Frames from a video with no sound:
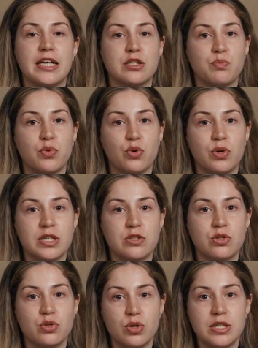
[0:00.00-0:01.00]
Explore its
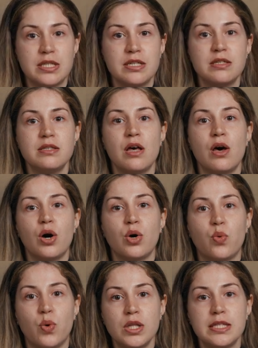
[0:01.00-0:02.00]
sources,
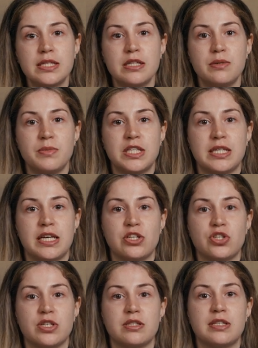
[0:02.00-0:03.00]
quality
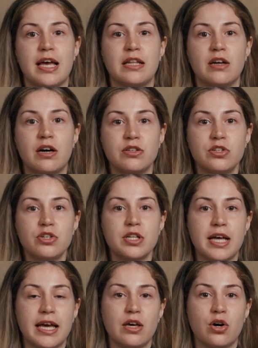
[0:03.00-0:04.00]
limitations, and
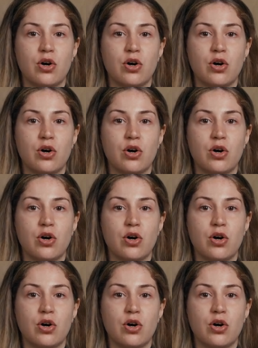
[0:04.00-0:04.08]
underlying